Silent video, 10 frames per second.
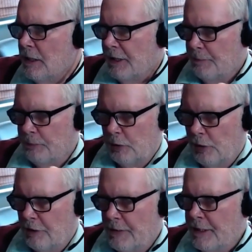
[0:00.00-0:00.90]
the
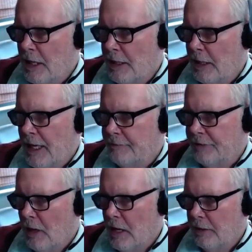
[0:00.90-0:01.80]
employer may not have
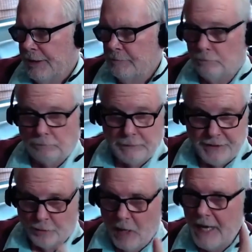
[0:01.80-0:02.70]
to honor it.
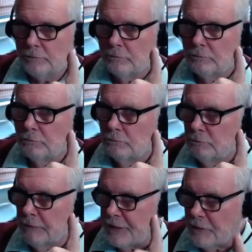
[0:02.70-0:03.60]
That's right.
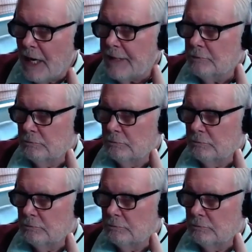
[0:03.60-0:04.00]
That's right.